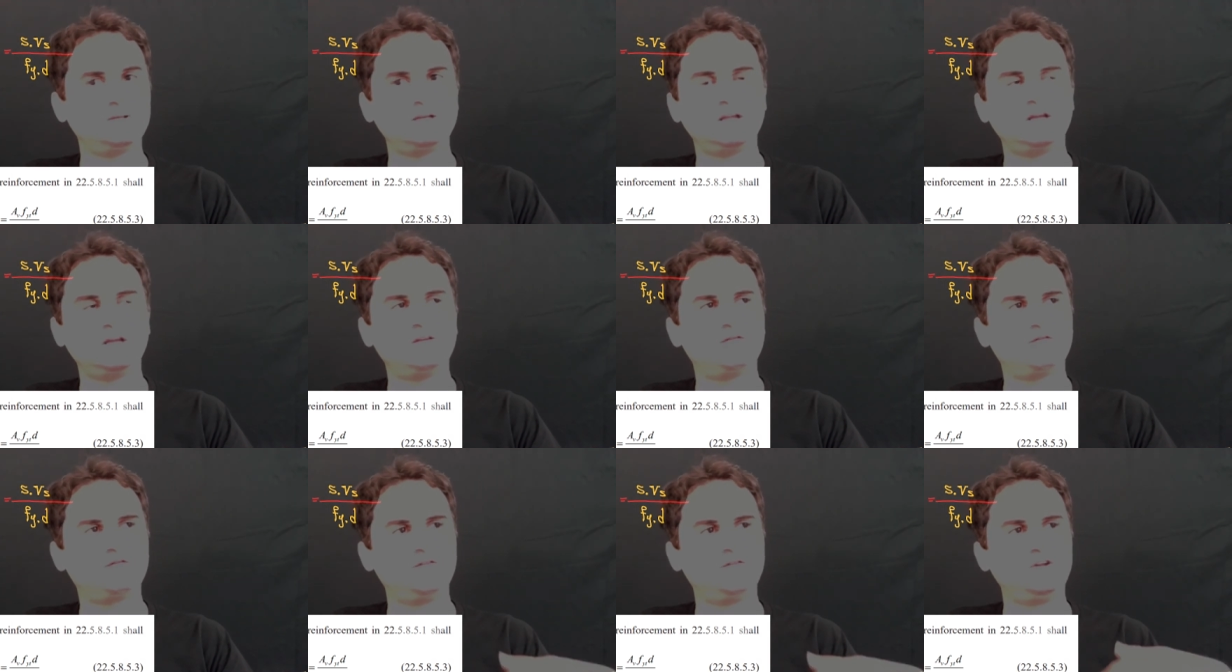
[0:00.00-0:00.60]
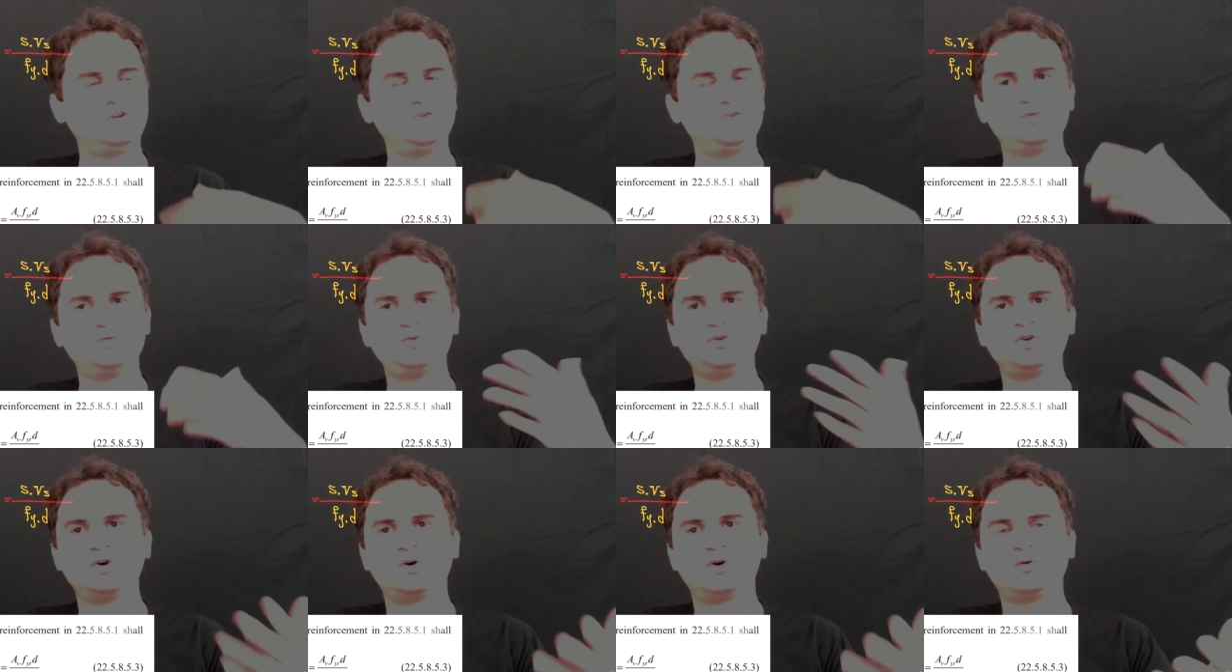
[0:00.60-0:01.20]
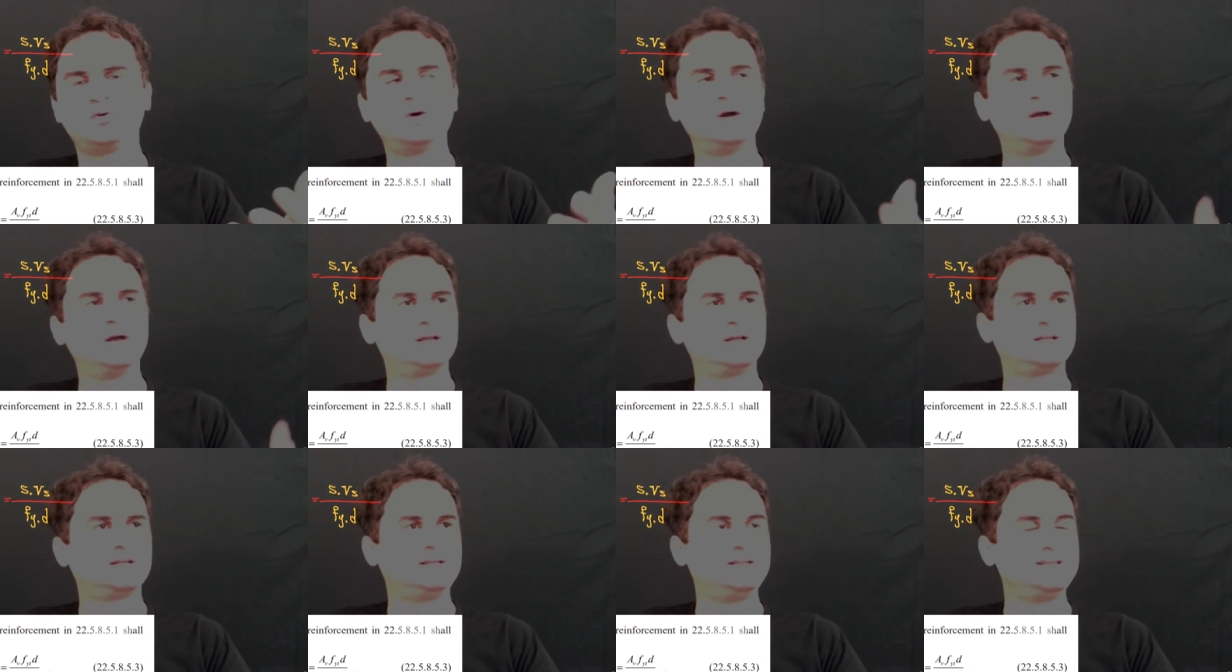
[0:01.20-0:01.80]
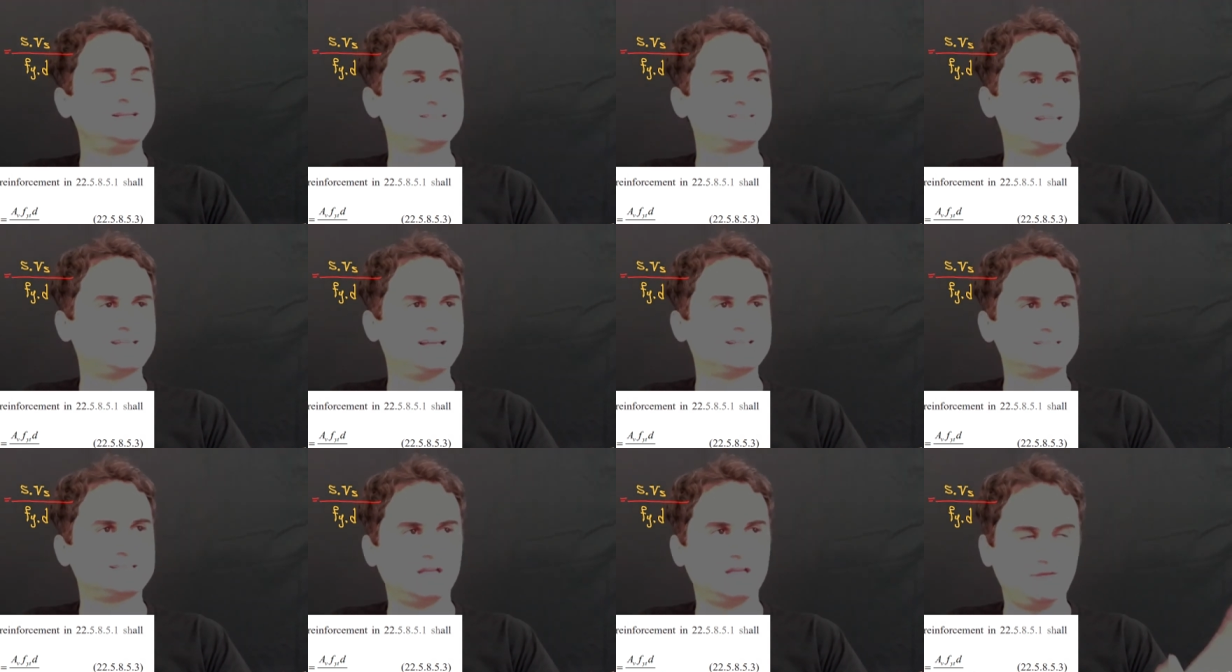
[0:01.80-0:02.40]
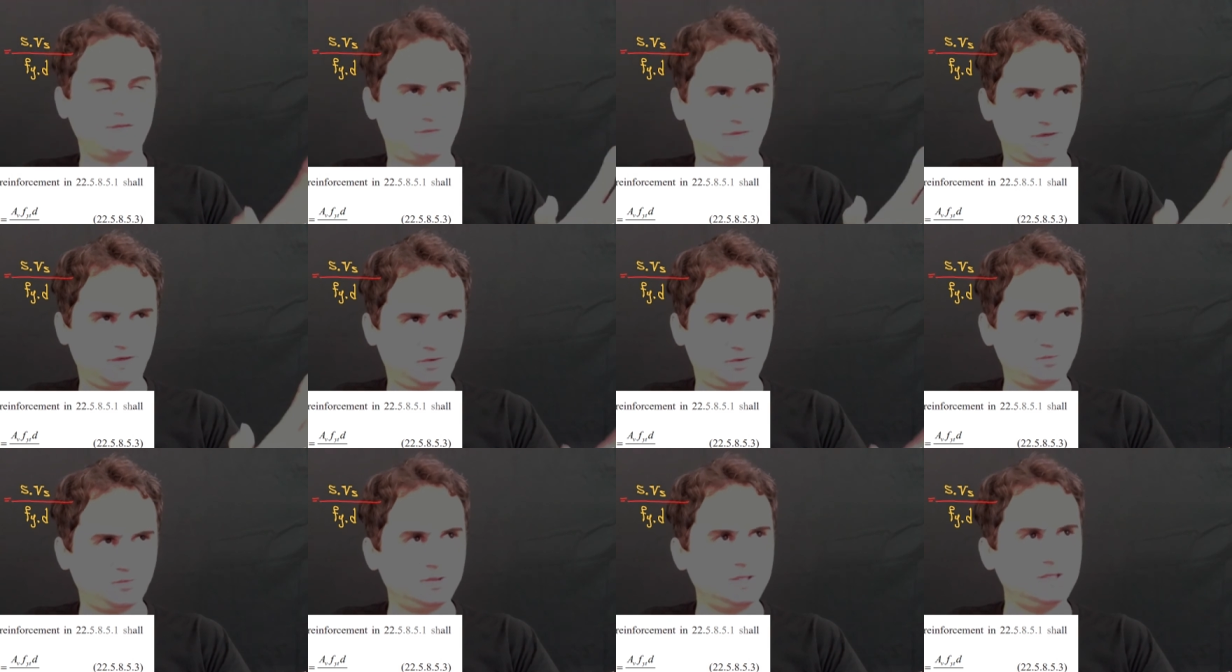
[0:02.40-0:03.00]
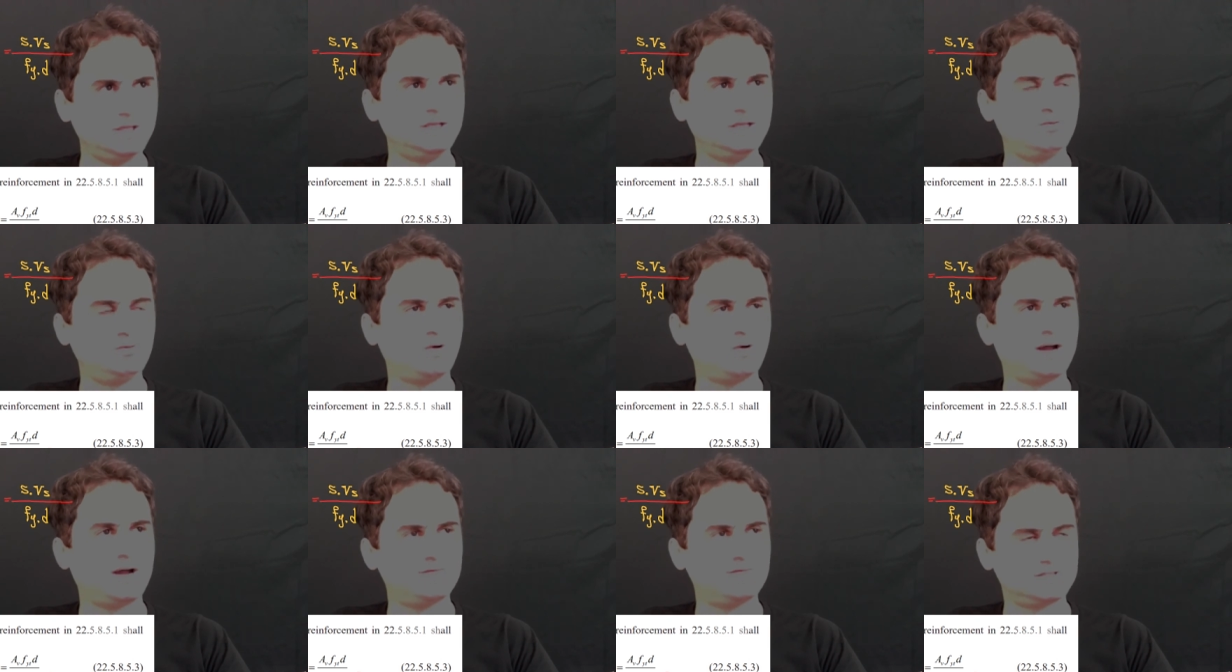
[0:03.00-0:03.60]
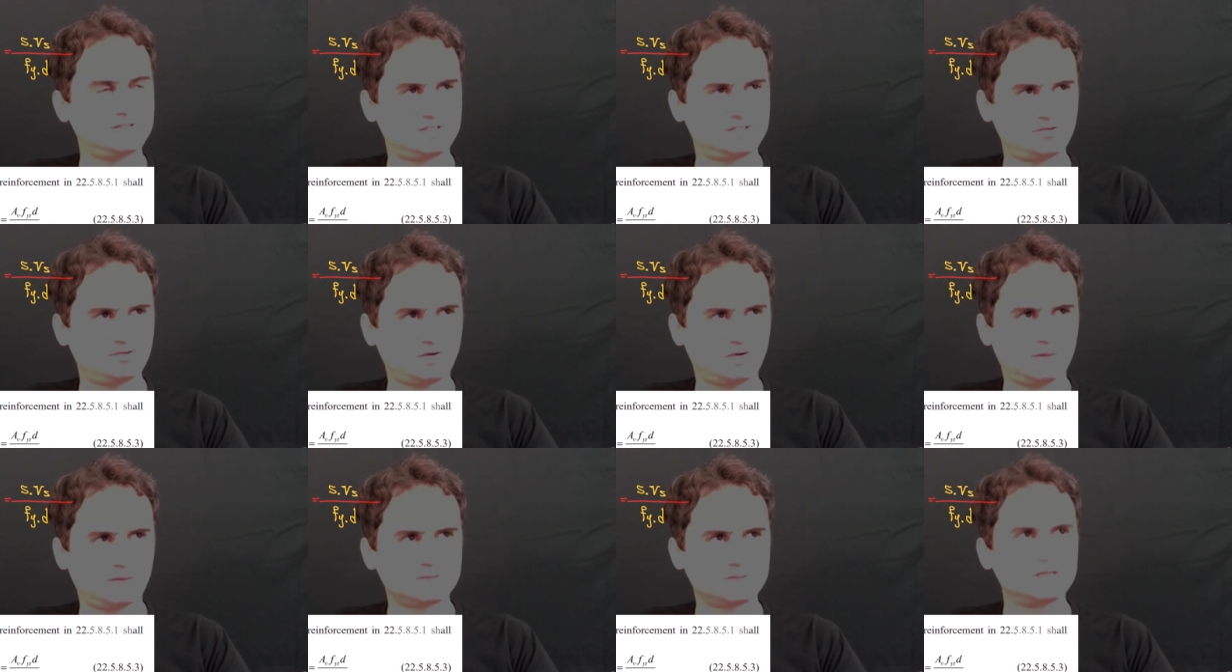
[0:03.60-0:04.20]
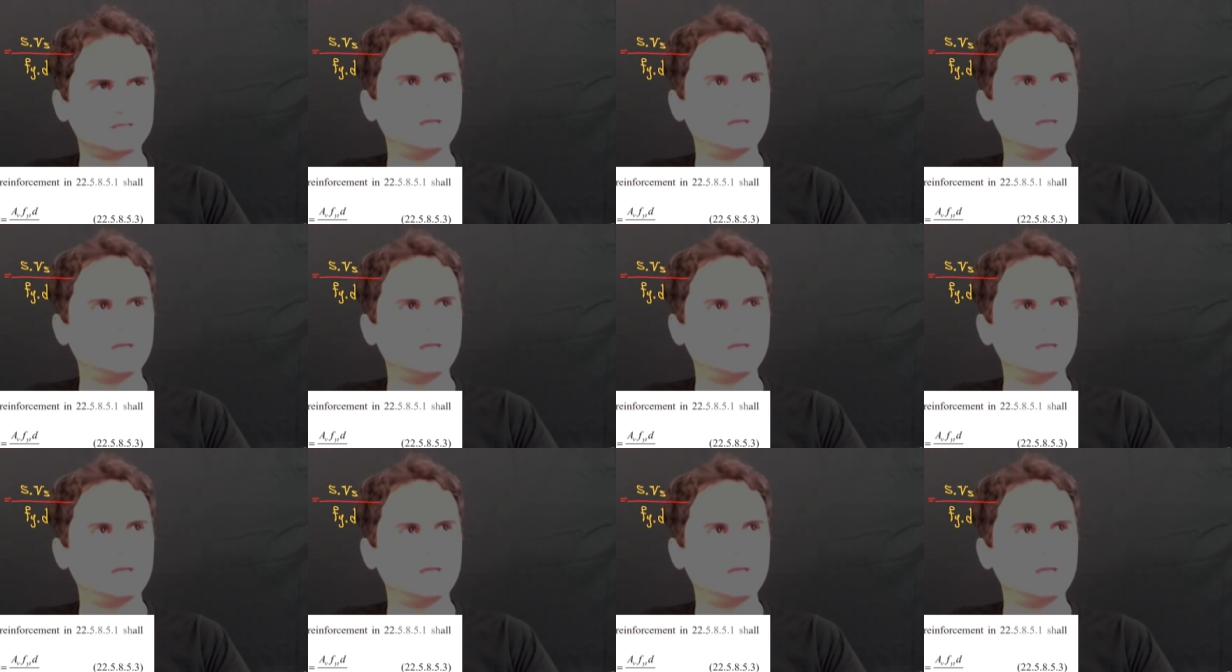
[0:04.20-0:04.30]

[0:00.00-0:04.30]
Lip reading: If we do know the distance, if we do need to have stirrups,